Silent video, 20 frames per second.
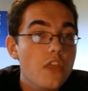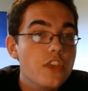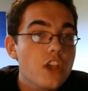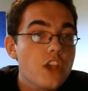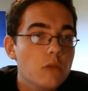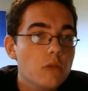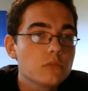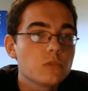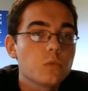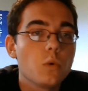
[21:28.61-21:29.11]
The
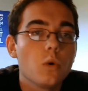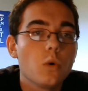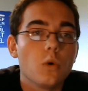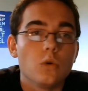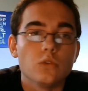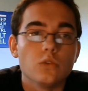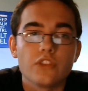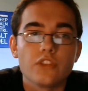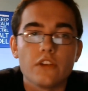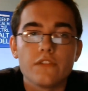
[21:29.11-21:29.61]
Armored
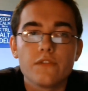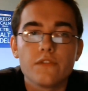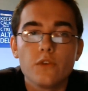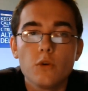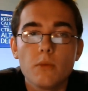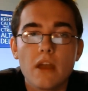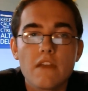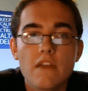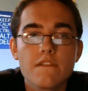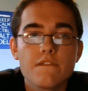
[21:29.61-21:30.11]
Warhorse, a 4
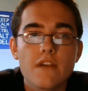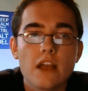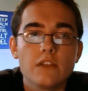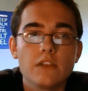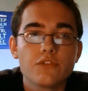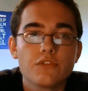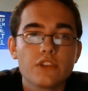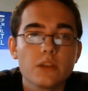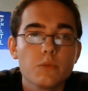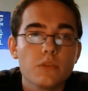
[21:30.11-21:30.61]
mana
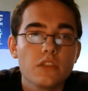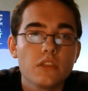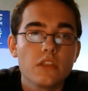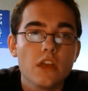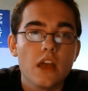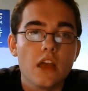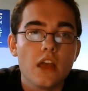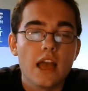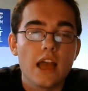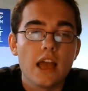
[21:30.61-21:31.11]
5/3 with
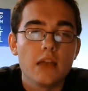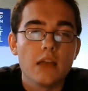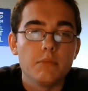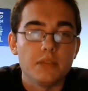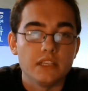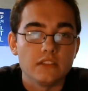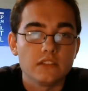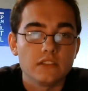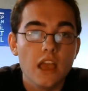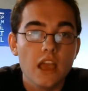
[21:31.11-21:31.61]

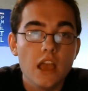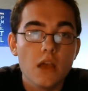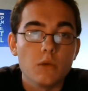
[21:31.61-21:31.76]
Beast.